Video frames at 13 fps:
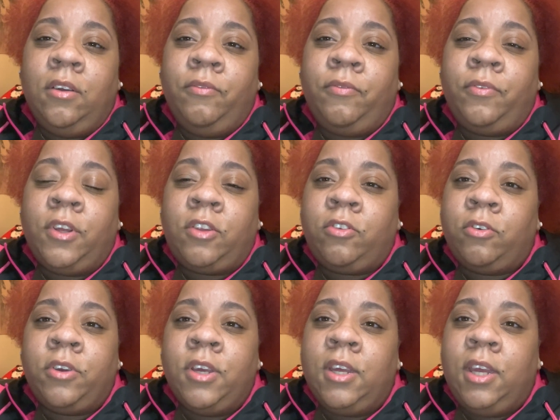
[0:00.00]

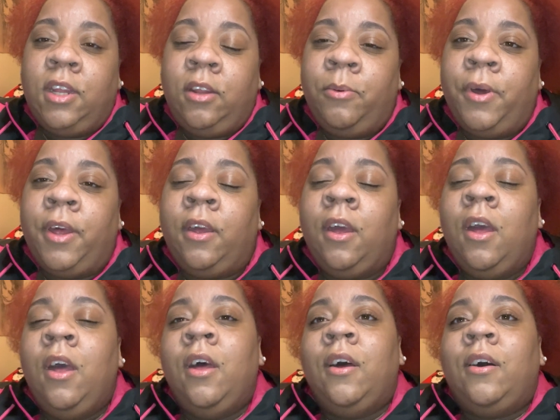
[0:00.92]
Victoria anyway.
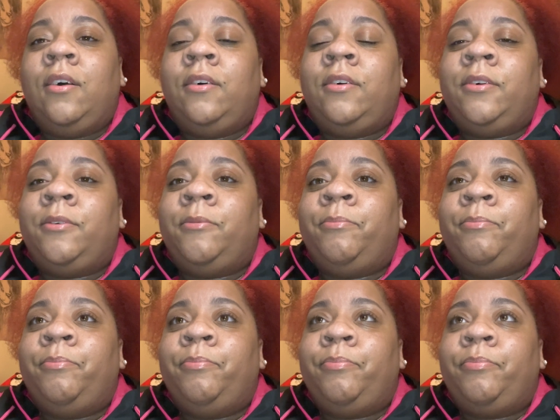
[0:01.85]

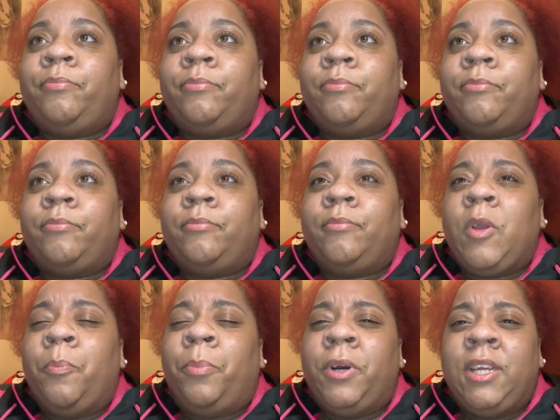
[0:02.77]

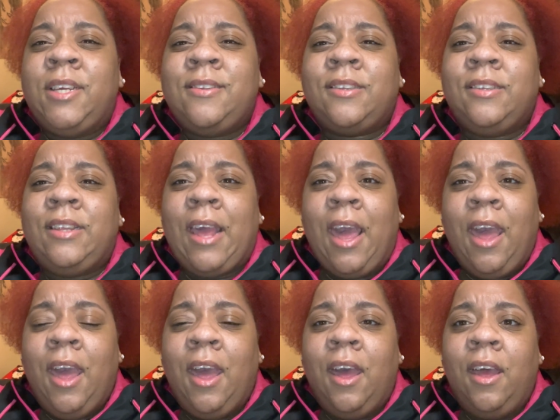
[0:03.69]
But his
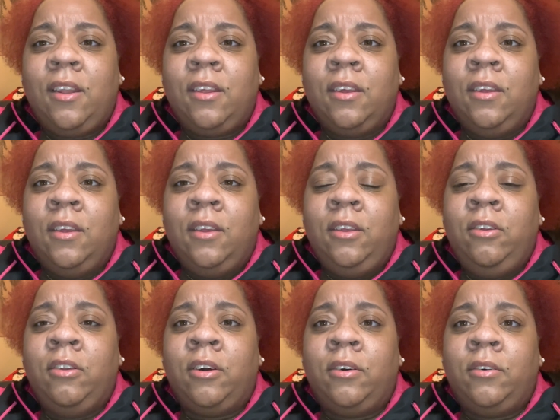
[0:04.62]
dad,
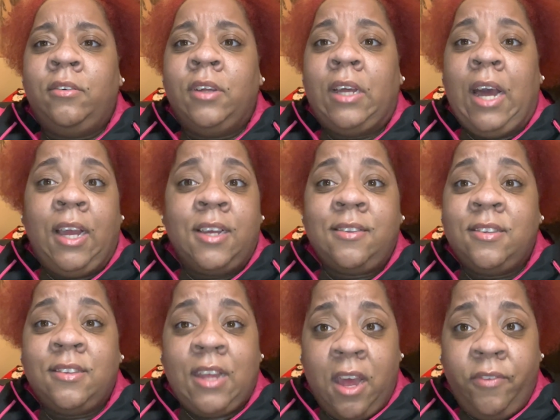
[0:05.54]
you know, I guess
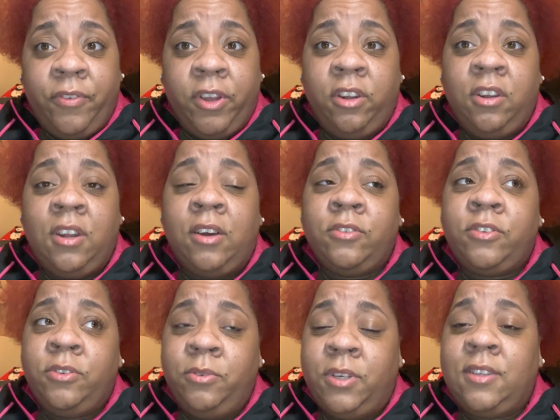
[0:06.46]
his dad figured it out
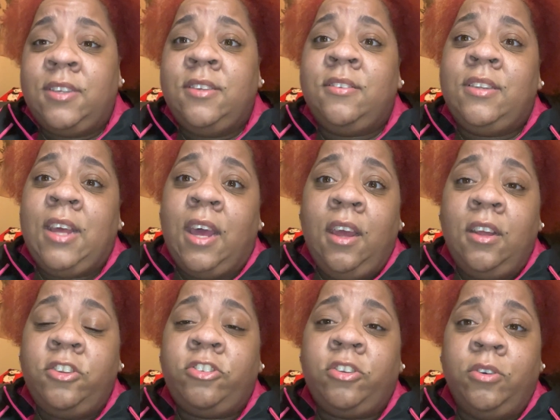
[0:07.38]
too, because his
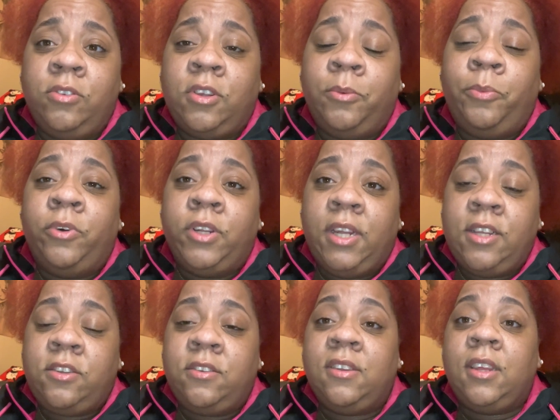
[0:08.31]
dad shows up one
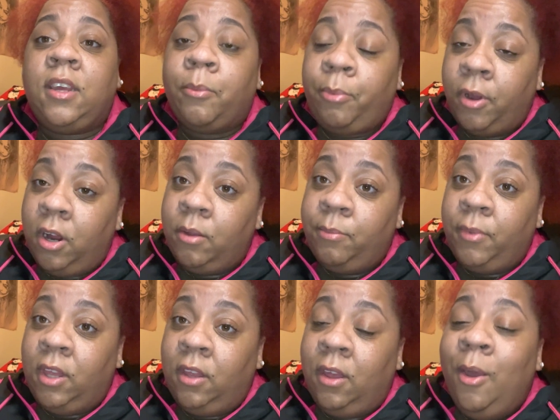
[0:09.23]
day to the
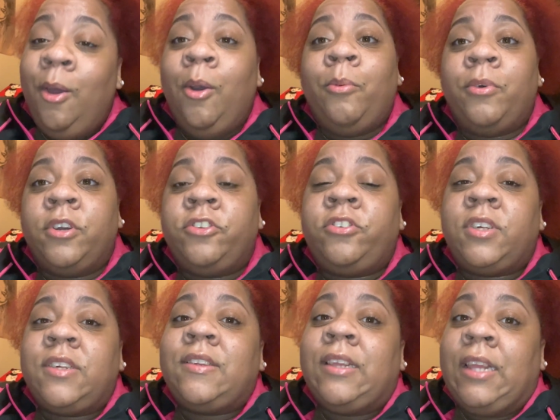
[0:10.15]
apartment where it's
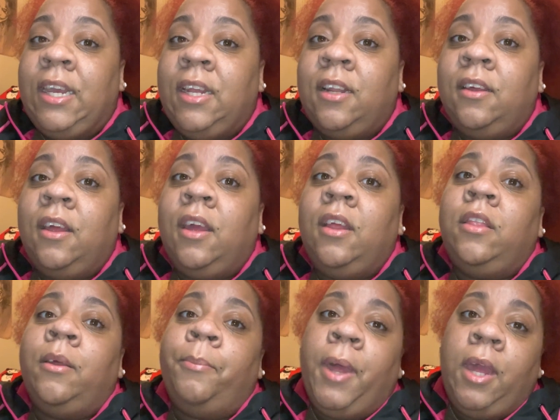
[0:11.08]
just Lana and
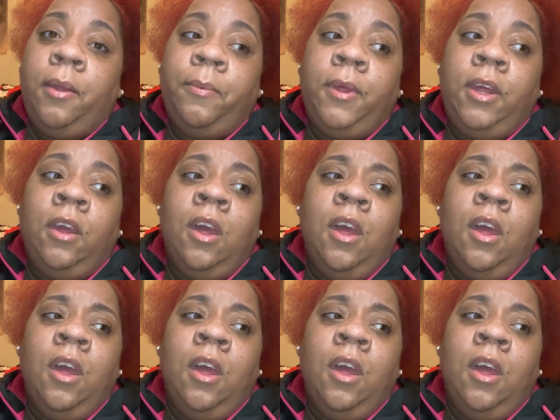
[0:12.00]
the baby,